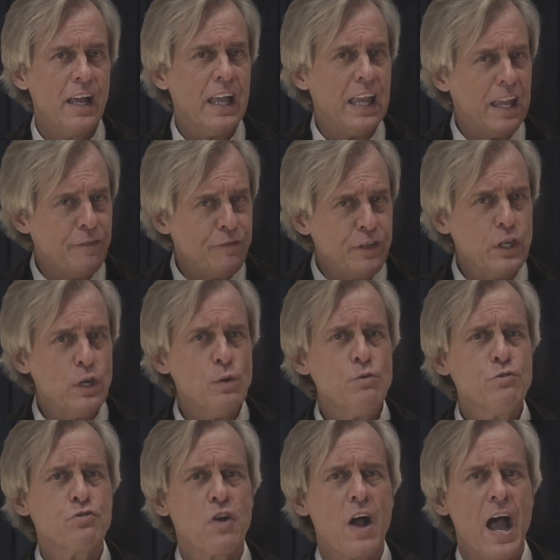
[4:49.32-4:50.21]
If you
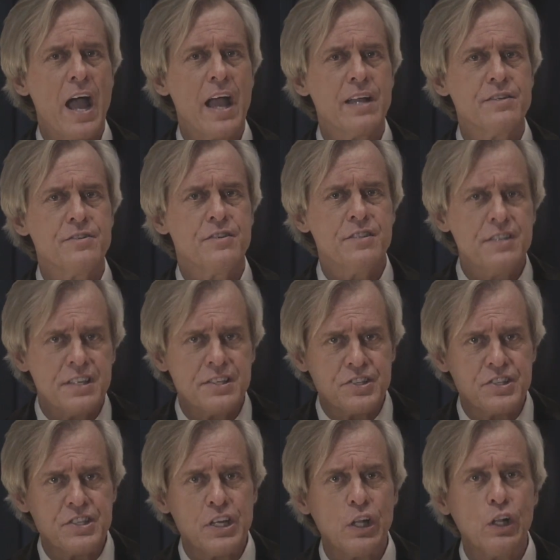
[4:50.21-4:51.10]
tried to
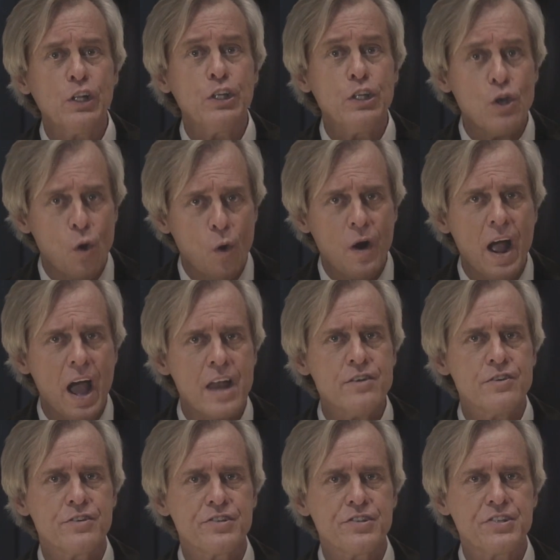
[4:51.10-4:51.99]
distill your
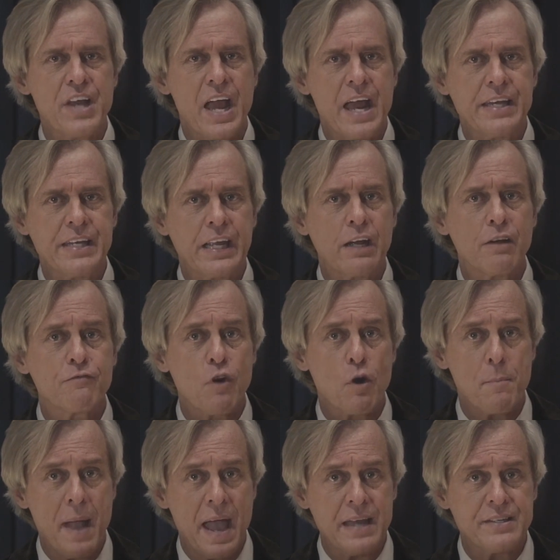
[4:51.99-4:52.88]
understanding of
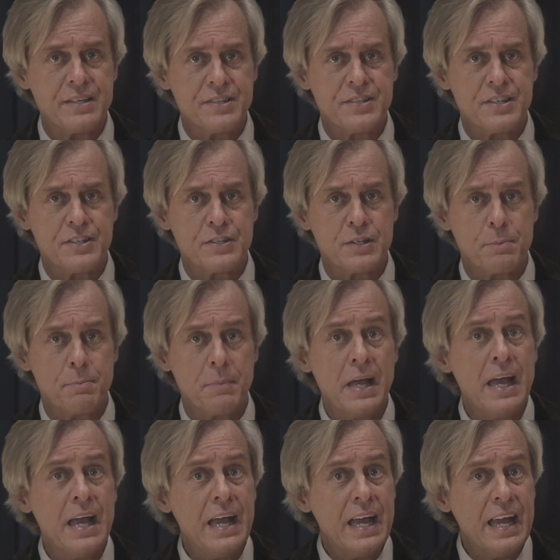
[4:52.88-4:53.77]
Romanticism
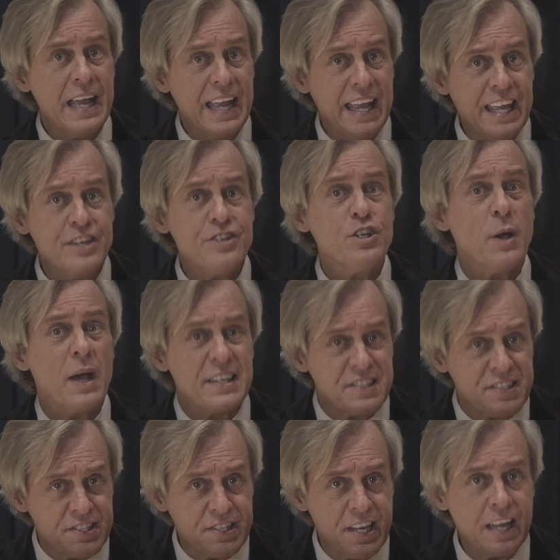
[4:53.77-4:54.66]
into a
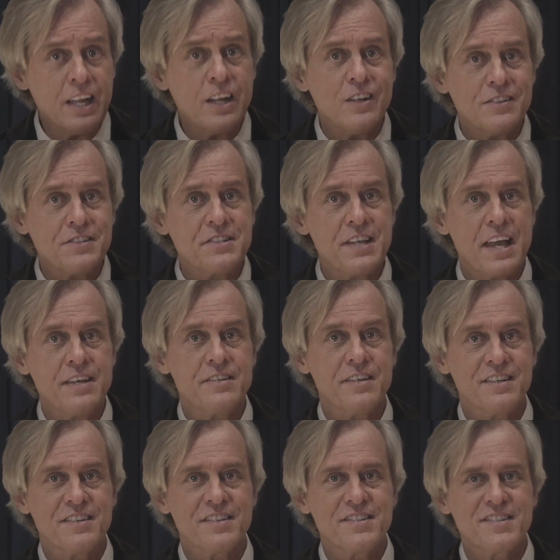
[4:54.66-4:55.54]
single
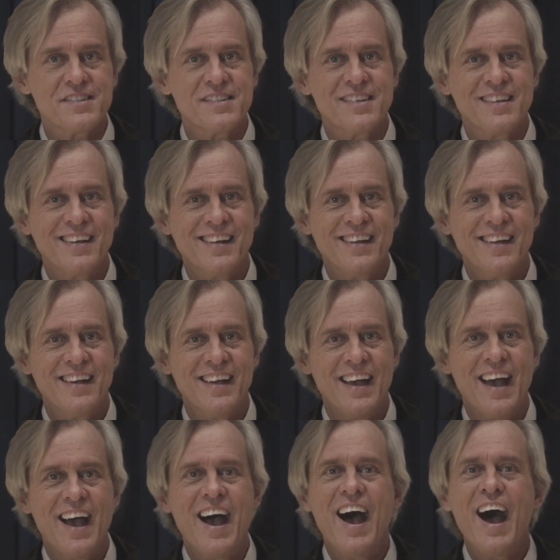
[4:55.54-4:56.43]
sentence,
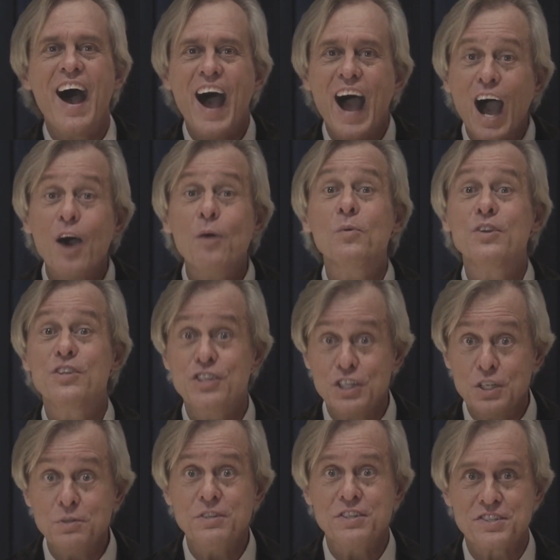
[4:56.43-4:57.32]
how would
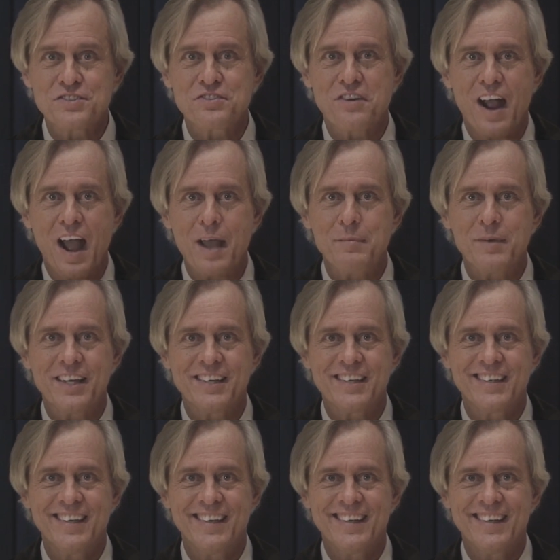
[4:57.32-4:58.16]
you describe it?